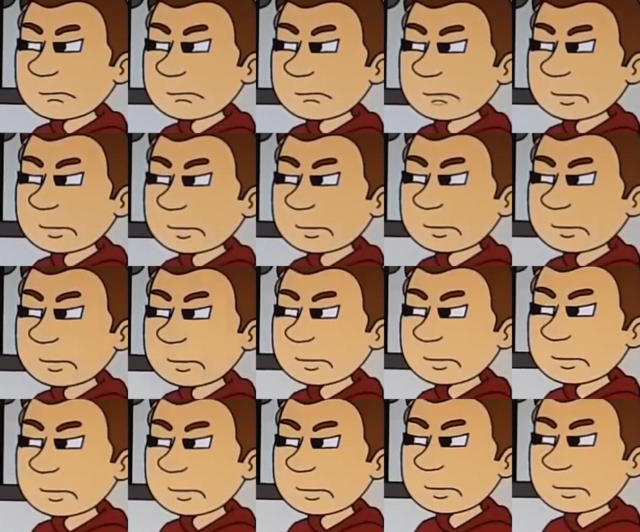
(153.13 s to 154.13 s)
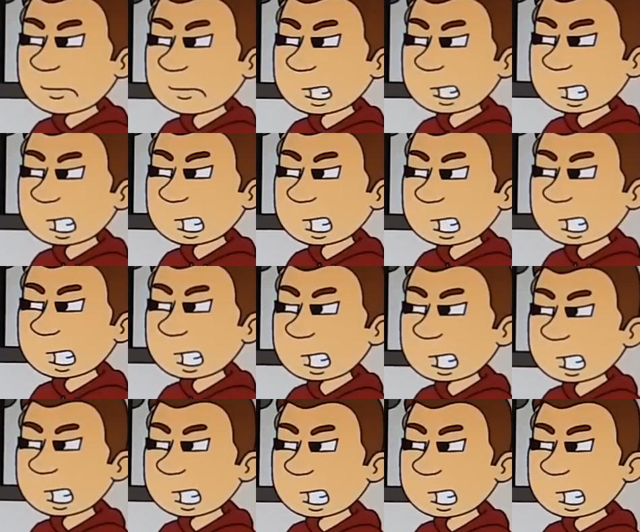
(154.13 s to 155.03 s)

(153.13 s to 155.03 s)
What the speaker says: Nobody speaks.